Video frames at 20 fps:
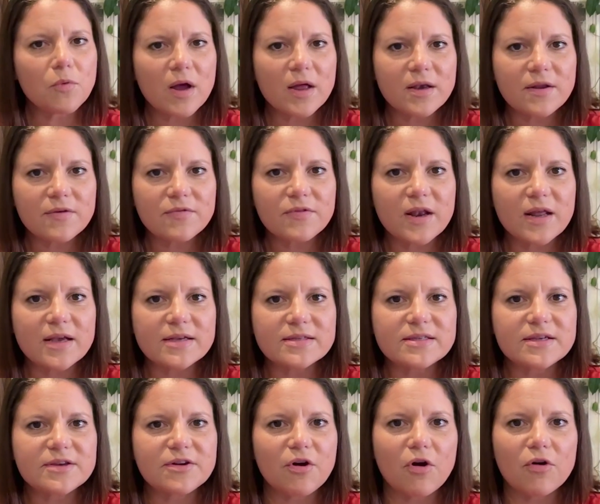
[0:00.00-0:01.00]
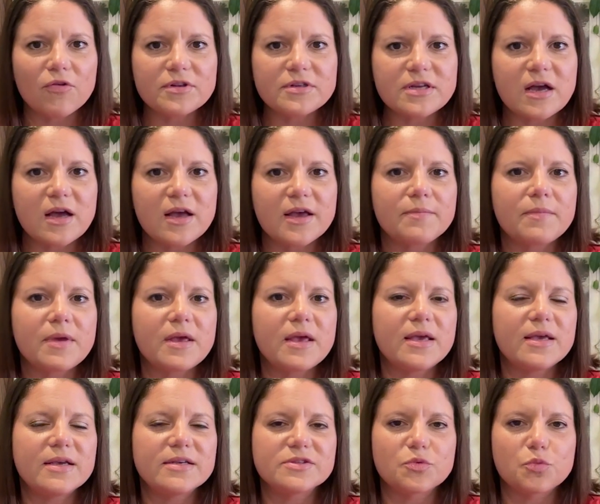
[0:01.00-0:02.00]
one that I see all the time
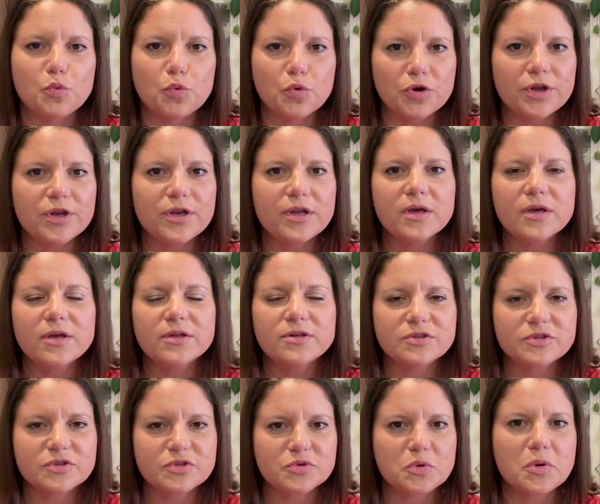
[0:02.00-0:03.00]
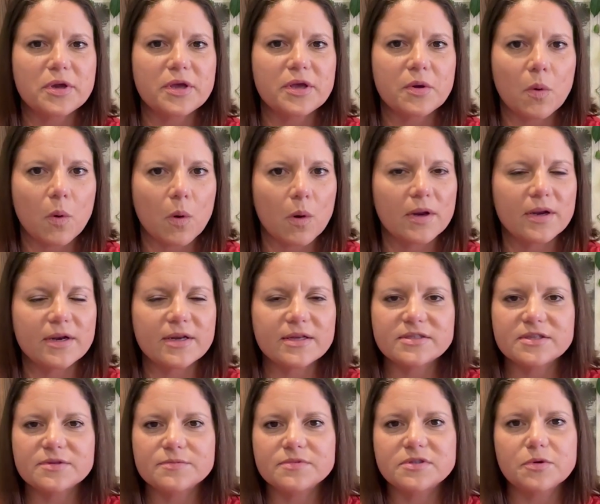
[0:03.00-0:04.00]
is wood destroying
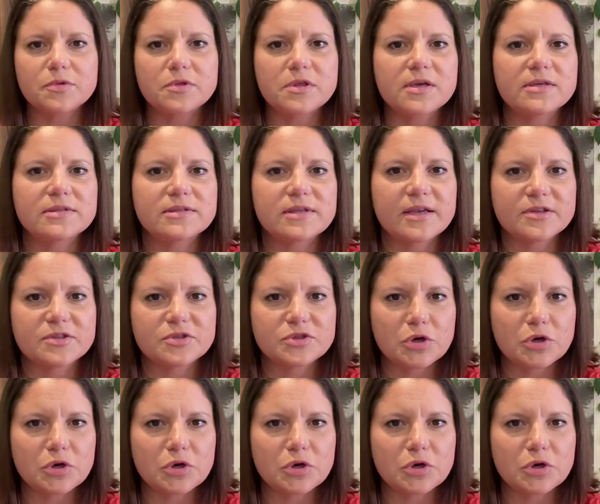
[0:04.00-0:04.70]
organisms. So things like